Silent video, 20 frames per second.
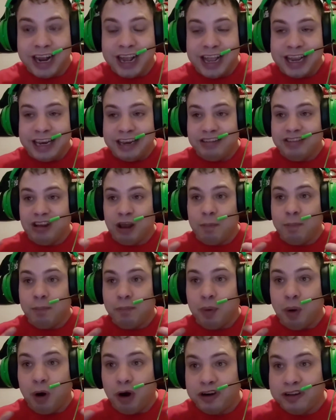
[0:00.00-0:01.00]
He's a
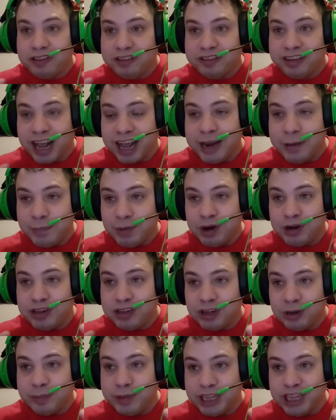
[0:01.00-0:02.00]
part-timer
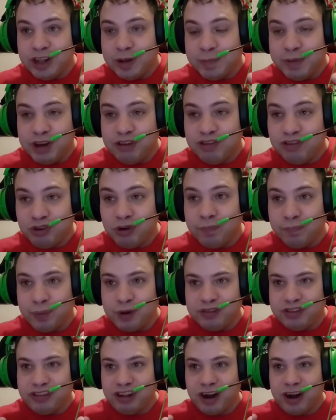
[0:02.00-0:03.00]
WWE
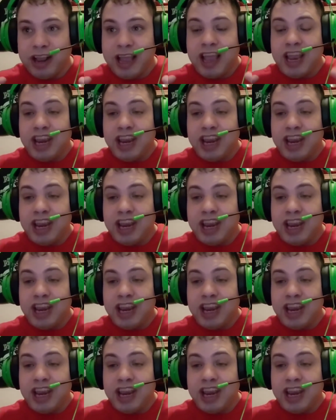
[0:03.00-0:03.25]
superstar.